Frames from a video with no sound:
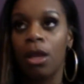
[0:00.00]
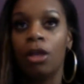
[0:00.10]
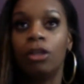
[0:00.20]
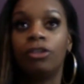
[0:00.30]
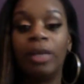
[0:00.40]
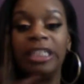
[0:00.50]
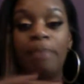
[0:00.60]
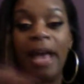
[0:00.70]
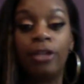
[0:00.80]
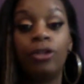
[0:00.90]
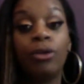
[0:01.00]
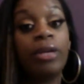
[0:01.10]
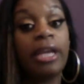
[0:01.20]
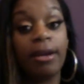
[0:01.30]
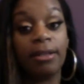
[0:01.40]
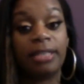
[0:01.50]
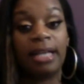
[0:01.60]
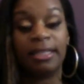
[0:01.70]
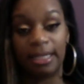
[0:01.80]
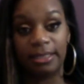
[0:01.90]
So I spent New Year's
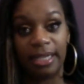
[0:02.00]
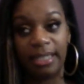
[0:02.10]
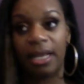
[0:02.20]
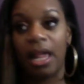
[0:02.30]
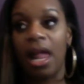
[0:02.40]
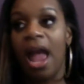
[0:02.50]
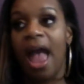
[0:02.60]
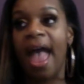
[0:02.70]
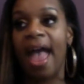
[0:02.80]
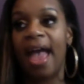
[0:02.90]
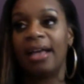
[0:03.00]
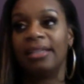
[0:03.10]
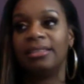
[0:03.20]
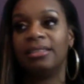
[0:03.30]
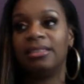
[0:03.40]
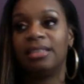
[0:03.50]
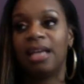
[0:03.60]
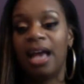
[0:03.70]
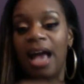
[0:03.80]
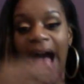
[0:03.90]
in London, and
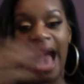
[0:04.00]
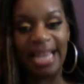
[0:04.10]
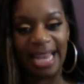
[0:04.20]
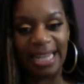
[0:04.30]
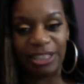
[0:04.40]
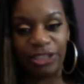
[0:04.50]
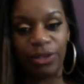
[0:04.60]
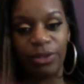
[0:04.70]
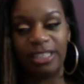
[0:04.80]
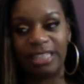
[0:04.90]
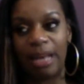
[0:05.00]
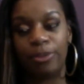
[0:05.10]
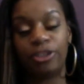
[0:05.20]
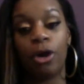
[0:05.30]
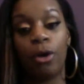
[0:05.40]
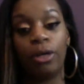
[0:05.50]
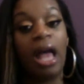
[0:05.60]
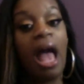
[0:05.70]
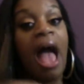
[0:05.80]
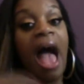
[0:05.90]
I get into this episode
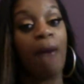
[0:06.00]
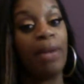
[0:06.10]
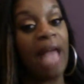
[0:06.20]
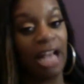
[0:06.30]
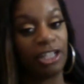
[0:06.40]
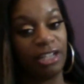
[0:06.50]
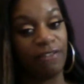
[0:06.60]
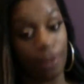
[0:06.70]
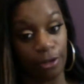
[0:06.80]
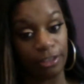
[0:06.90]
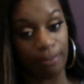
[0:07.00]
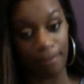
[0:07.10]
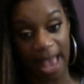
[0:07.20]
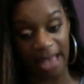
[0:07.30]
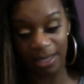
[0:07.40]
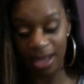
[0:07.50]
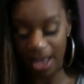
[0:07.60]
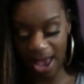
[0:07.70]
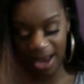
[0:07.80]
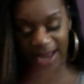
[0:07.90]
how we actually first met.
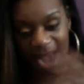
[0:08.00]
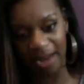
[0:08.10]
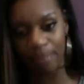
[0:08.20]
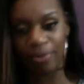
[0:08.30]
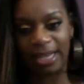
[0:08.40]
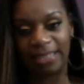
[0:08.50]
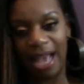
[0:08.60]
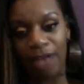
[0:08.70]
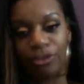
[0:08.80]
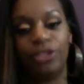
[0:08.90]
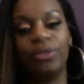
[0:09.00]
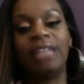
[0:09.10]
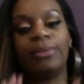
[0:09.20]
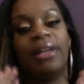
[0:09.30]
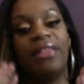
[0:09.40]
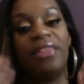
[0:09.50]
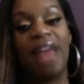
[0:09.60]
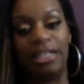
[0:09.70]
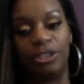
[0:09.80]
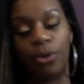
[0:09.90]
And I kind of break it down so you guys will get
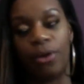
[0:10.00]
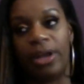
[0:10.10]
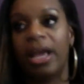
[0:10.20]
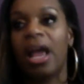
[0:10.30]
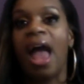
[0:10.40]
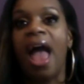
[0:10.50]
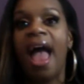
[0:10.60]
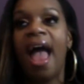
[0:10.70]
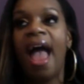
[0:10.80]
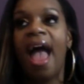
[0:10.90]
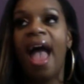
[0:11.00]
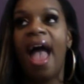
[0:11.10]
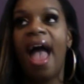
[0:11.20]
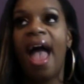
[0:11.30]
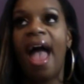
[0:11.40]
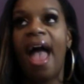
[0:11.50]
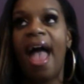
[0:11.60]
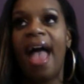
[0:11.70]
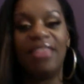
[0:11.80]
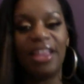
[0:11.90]
that story.
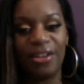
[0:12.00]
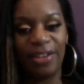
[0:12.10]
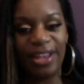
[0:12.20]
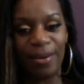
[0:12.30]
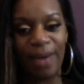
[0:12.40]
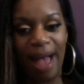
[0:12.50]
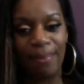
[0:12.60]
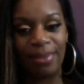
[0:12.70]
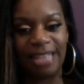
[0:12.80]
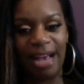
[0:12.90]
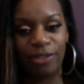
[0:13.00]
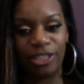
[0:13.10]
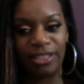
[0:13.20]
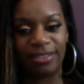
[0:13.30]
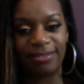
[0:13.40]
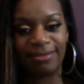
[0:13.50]
And then you'll hear what happens after.